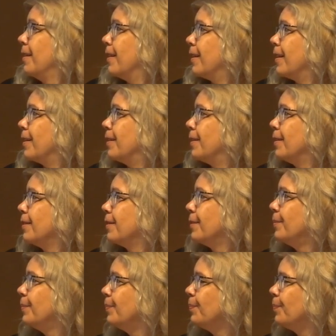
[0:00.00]

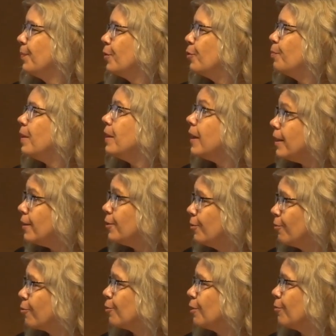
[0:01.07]
to be late
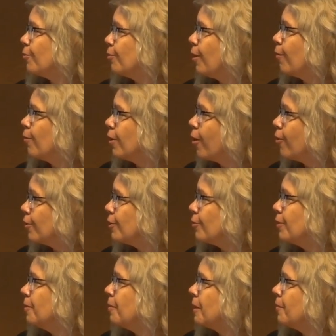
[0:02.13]
or no, to go long,
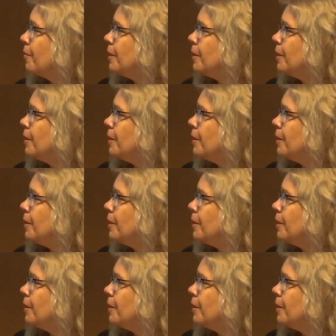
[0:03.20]
so then